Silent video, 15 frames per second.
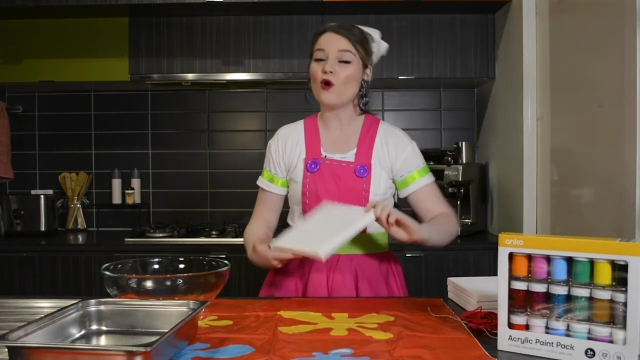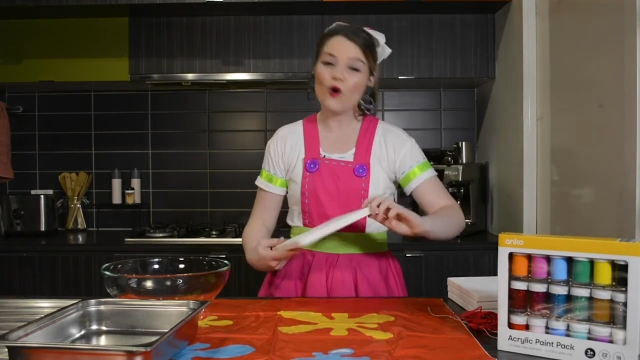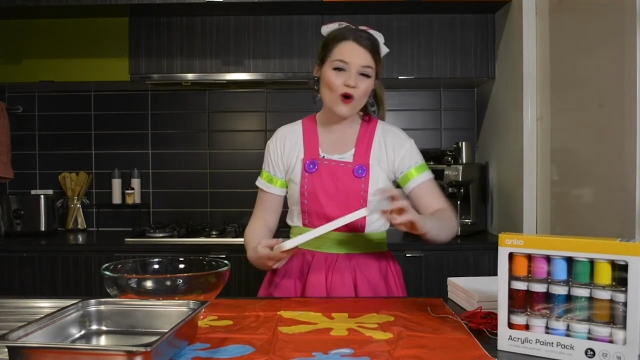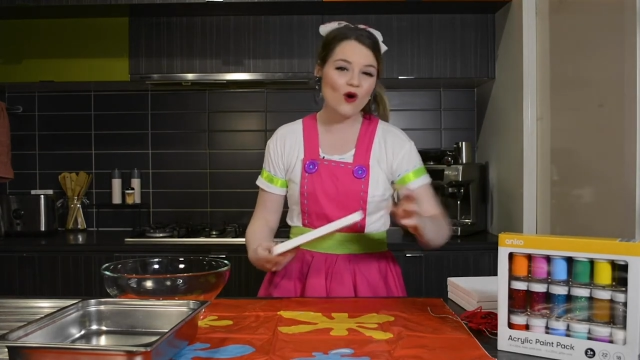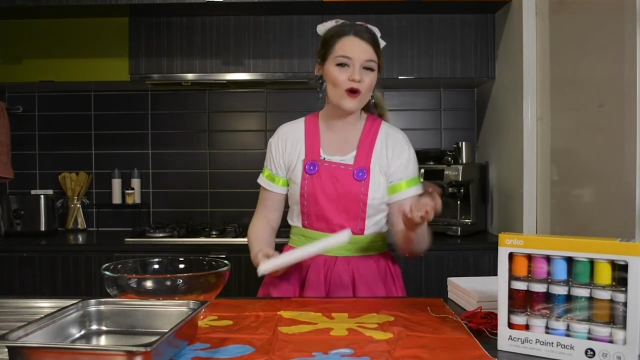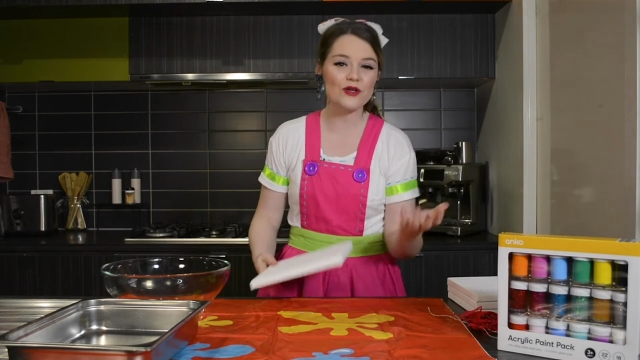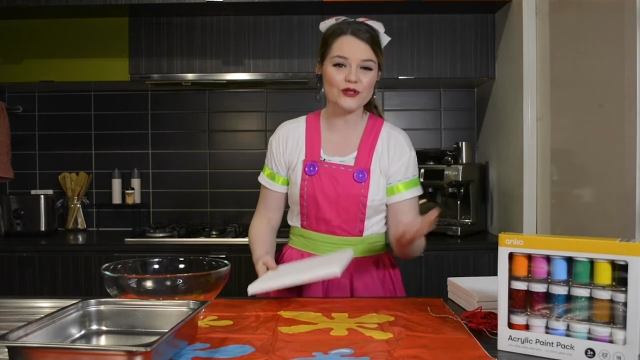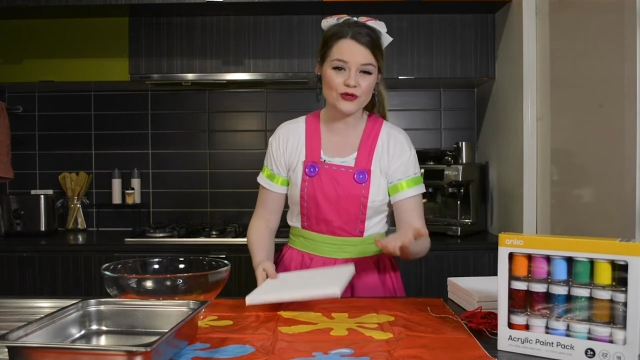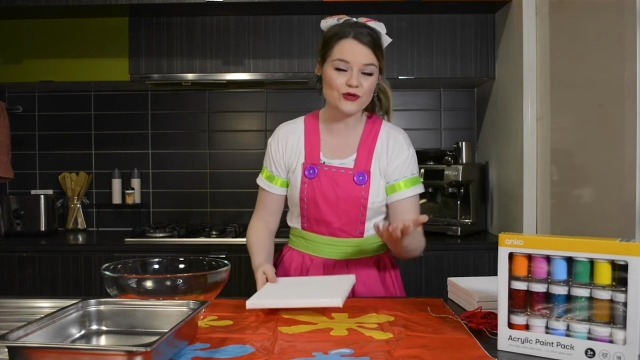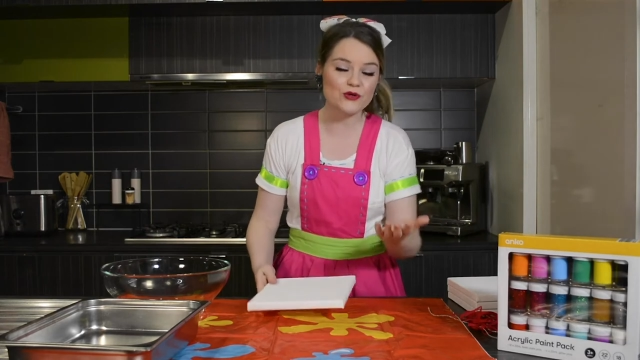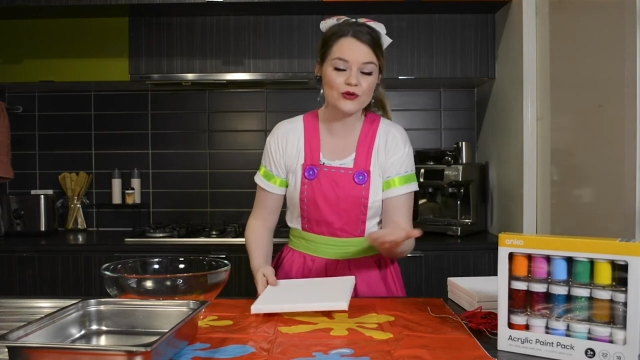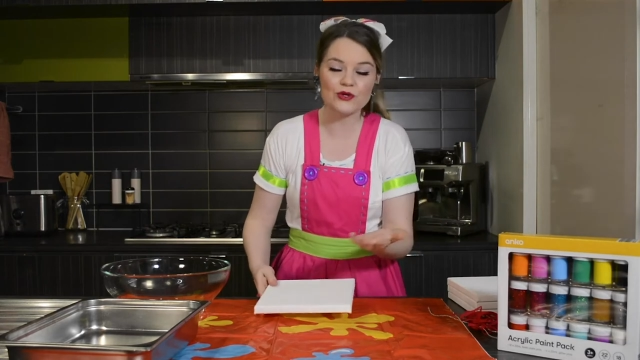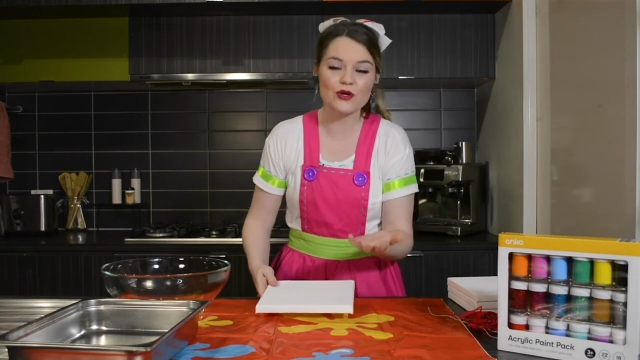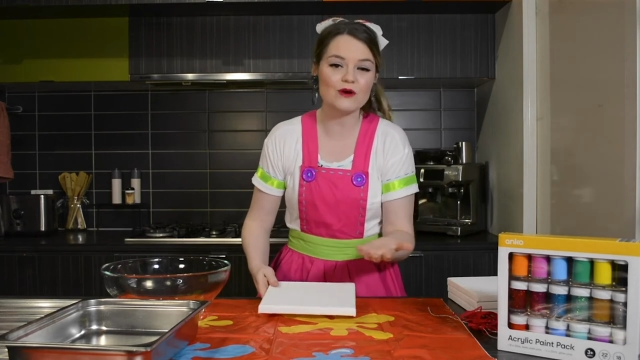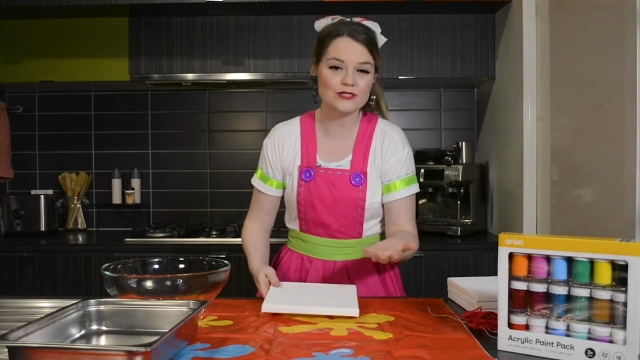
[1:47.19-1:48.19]
or you
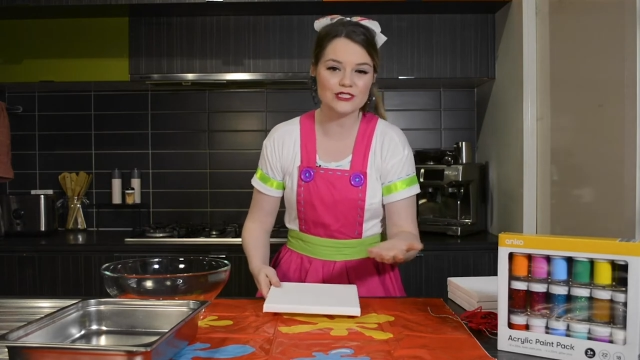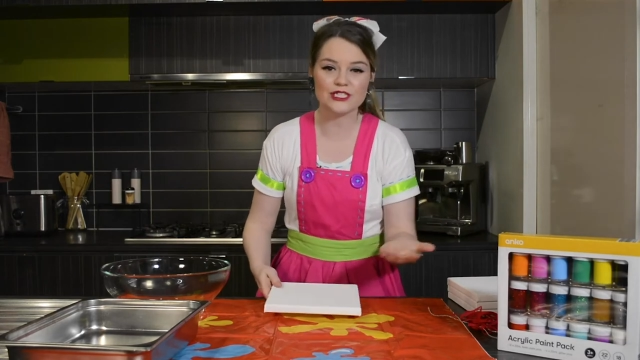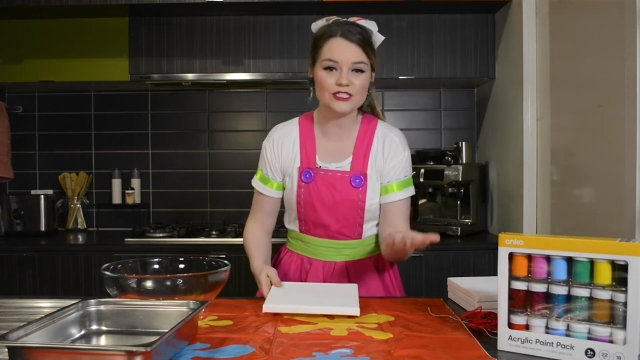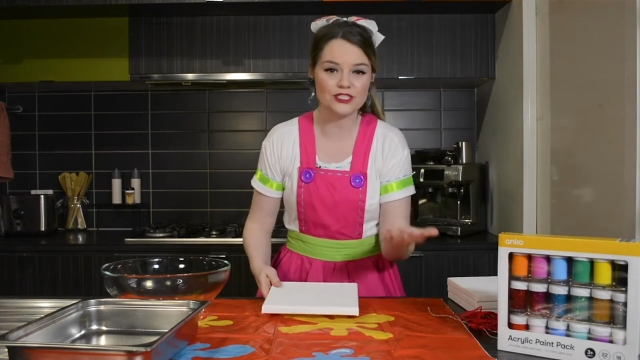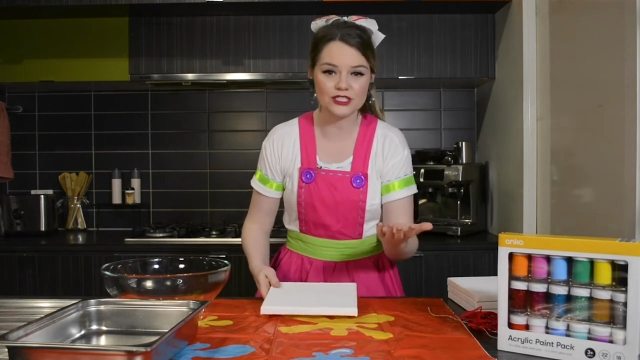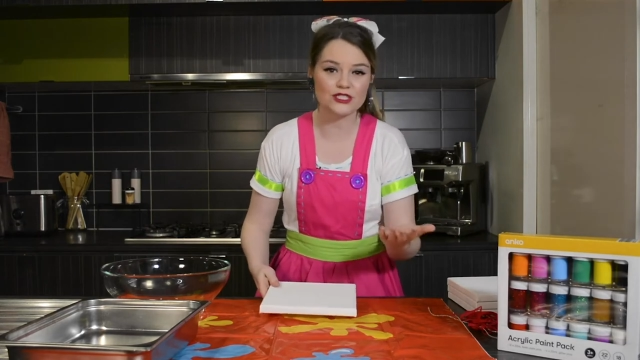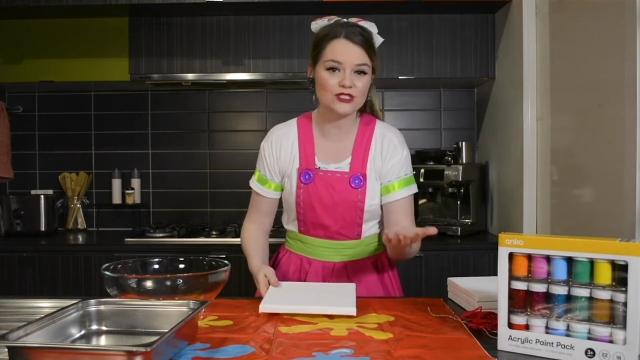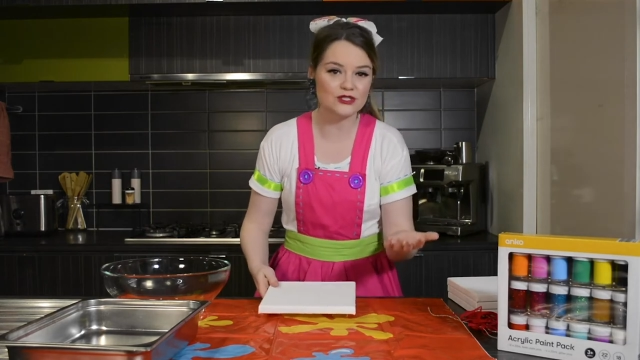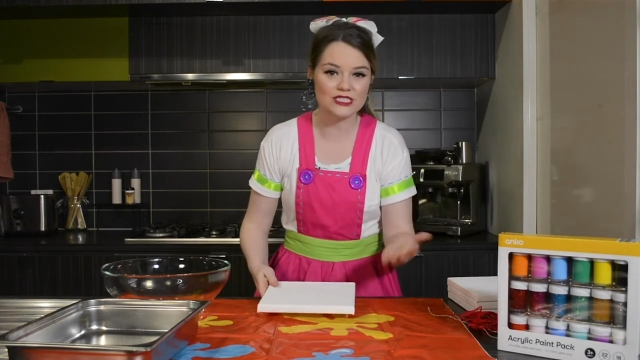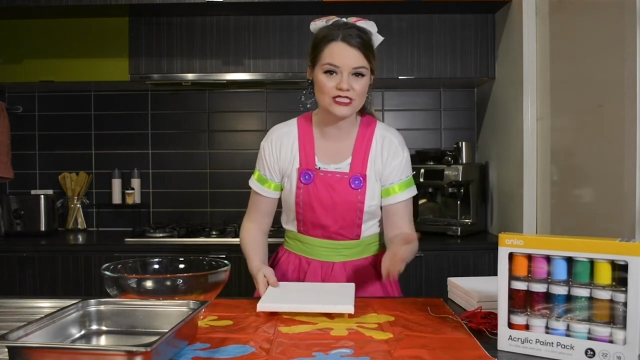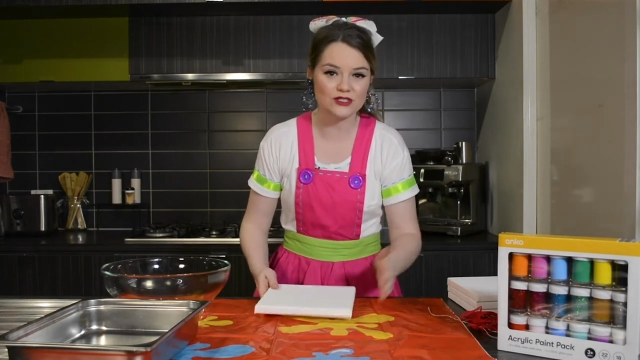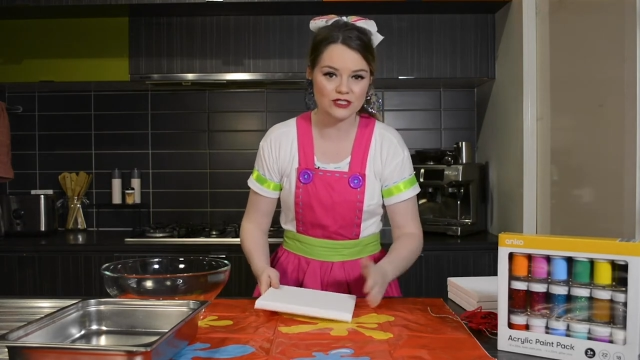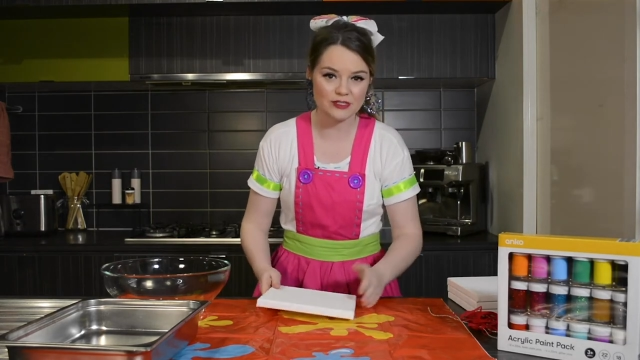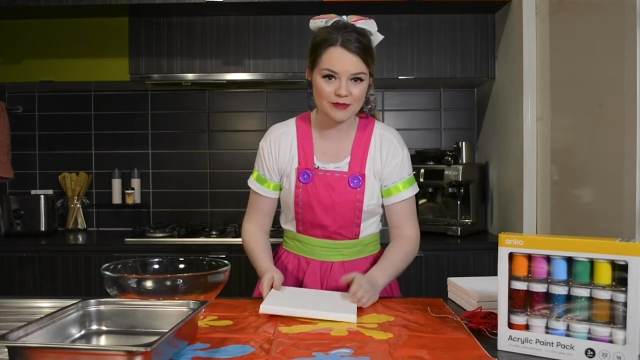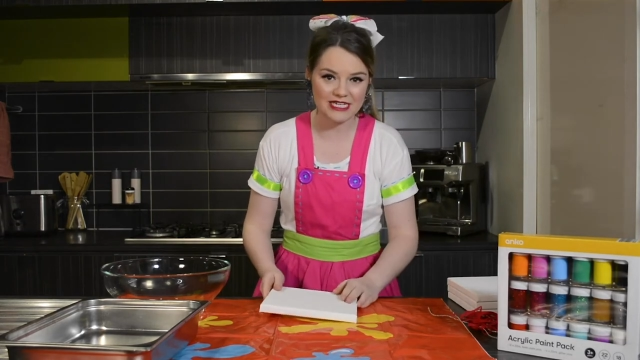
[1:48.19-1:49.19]
could also just do
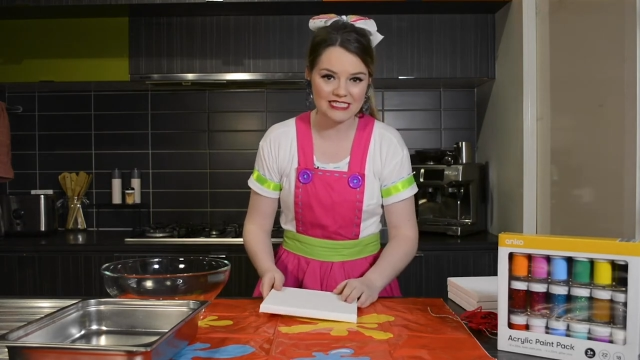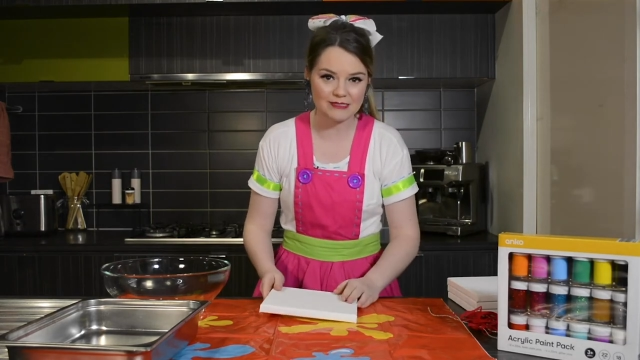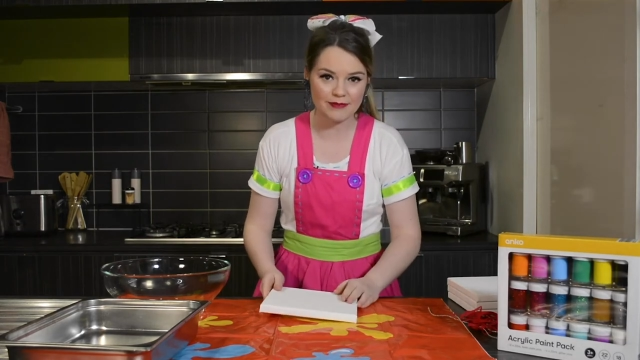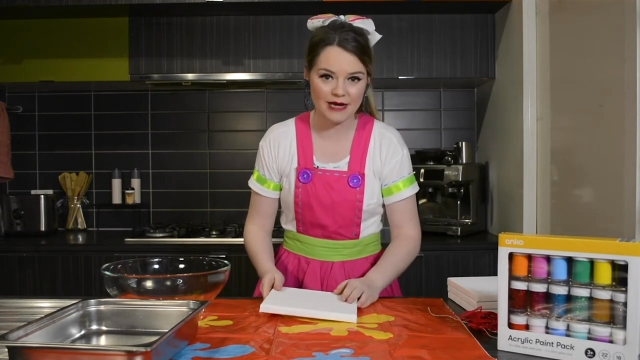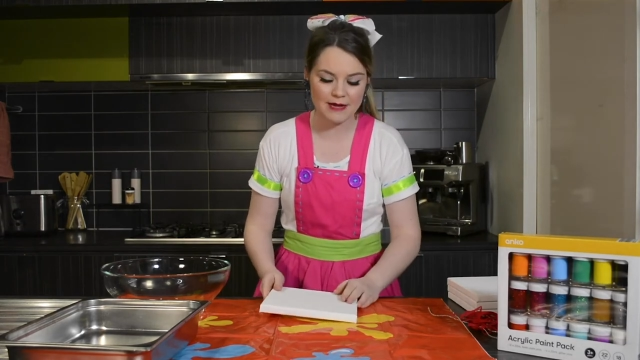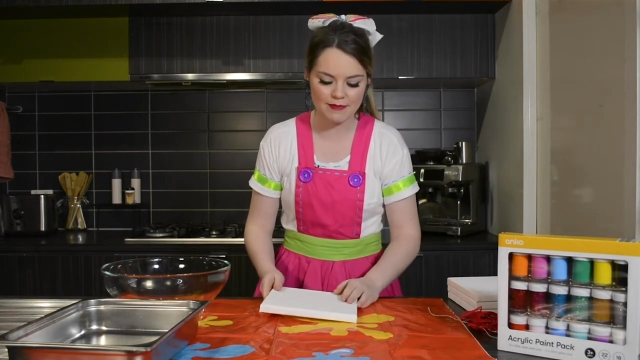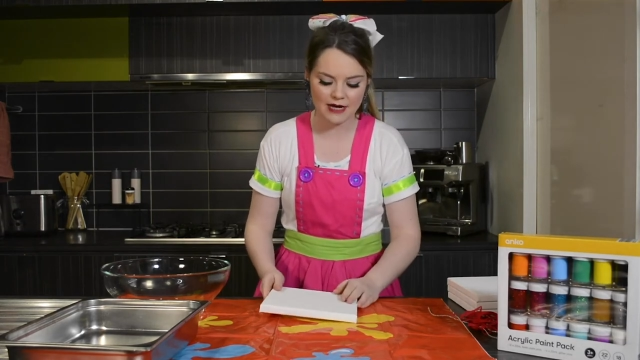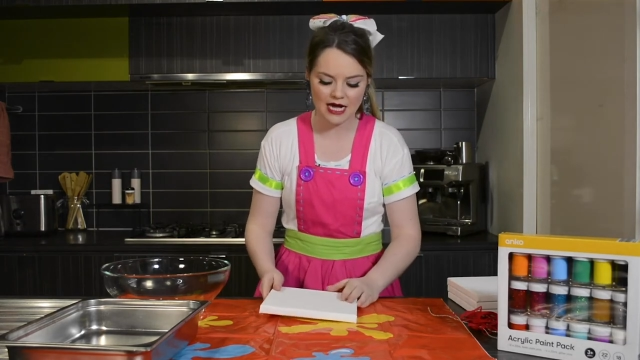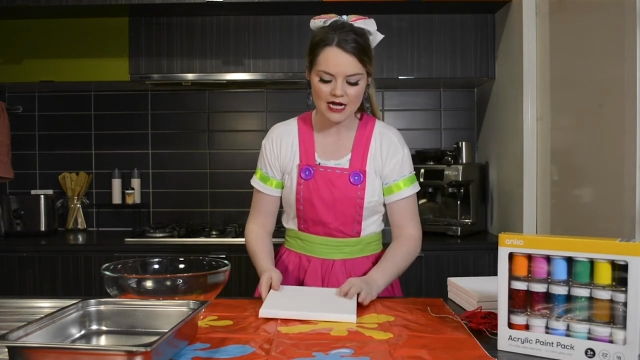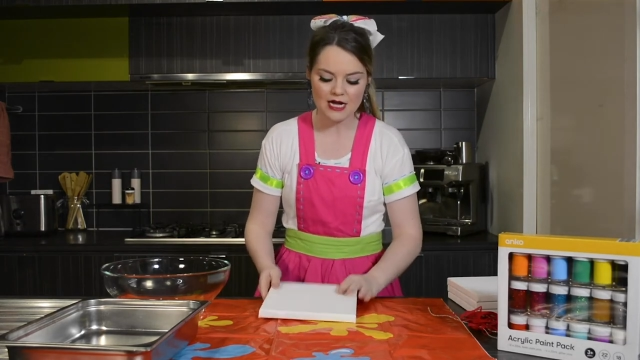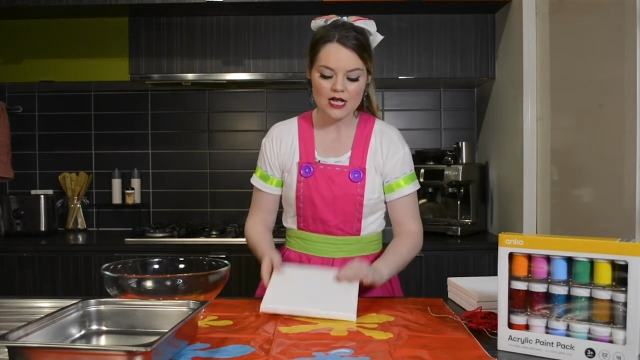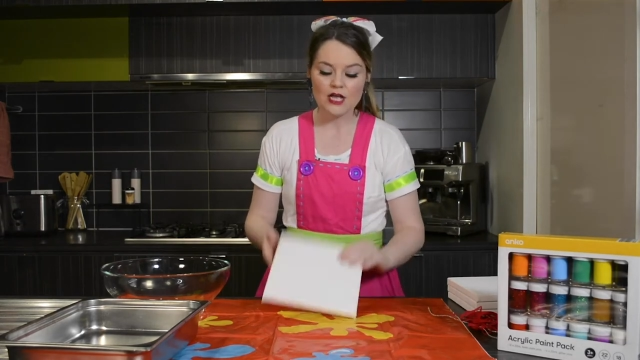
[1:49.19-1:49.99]
this on a piece of paper.